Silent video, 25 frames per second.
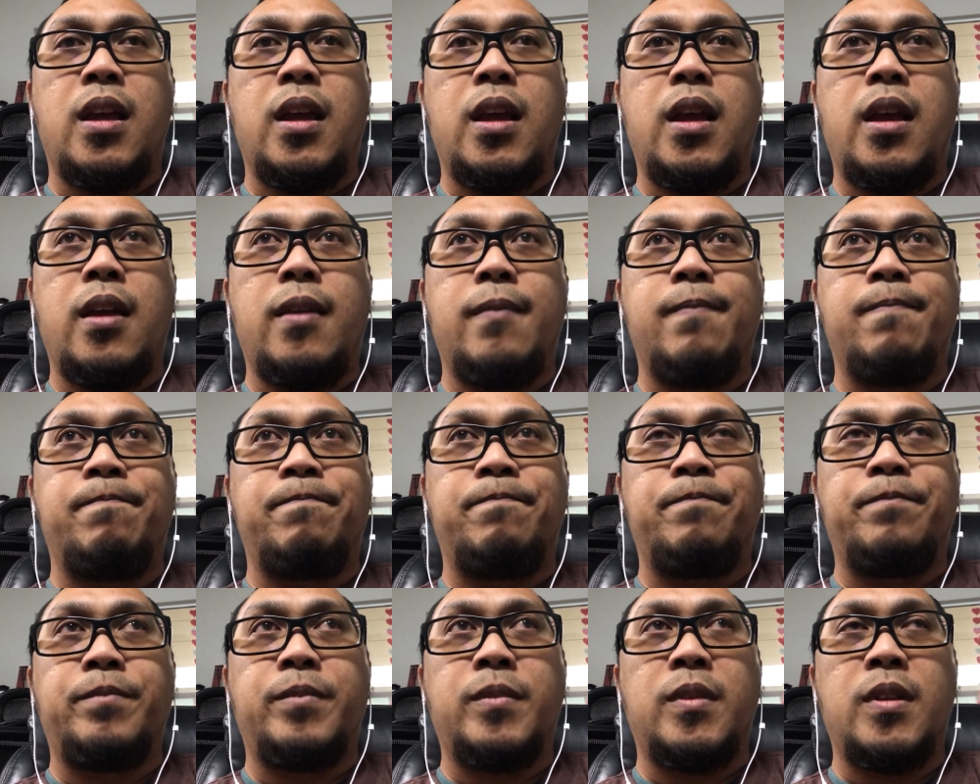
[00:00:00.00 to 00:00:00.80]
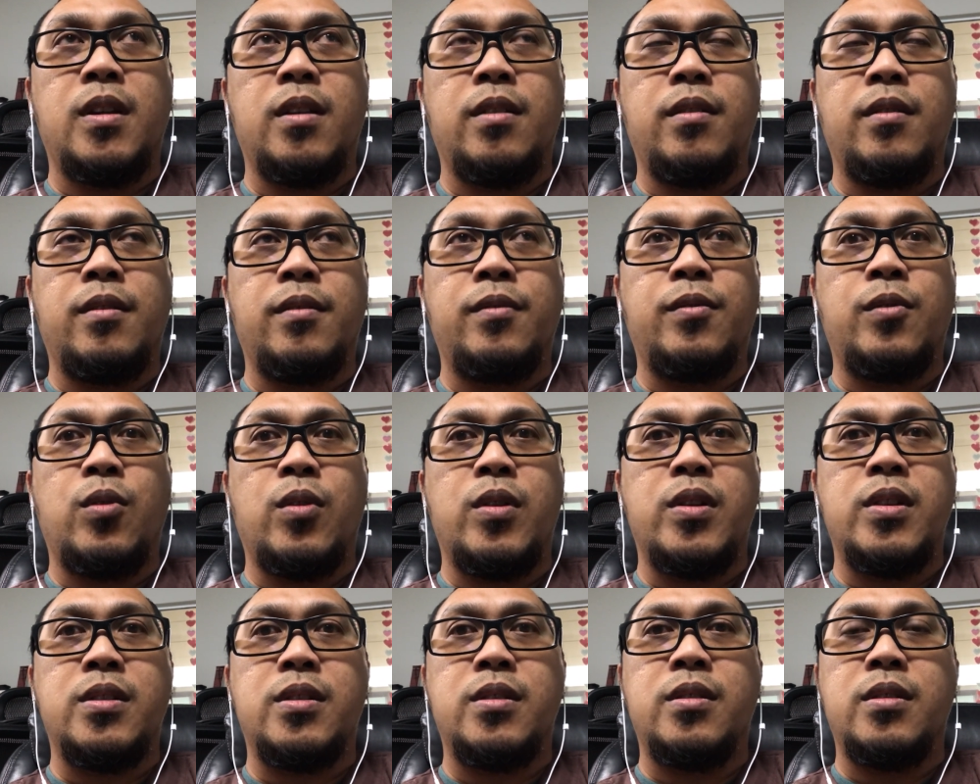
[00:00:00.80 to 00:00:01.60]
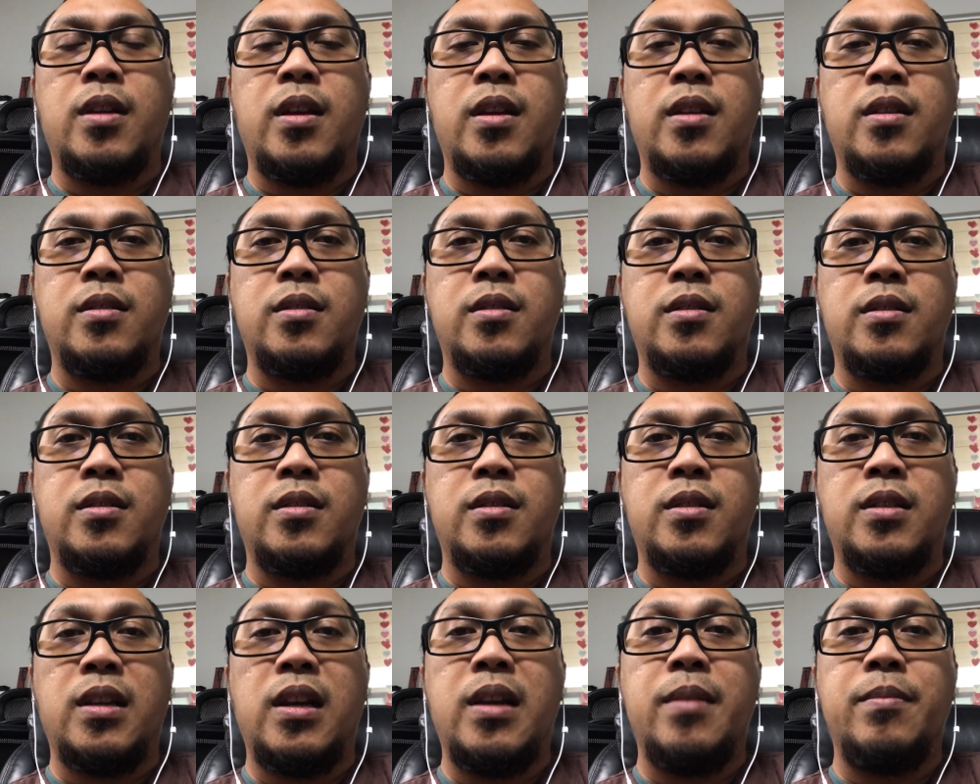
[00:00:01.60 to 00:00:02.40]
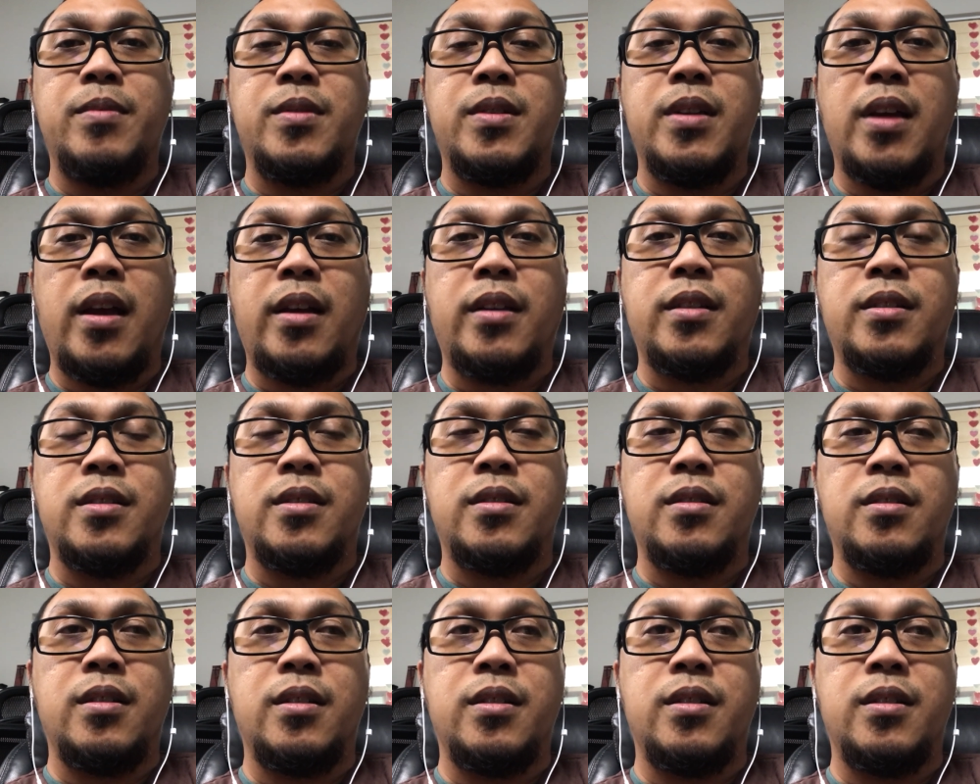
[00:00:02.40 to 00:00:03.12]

and of course, as sleep techs,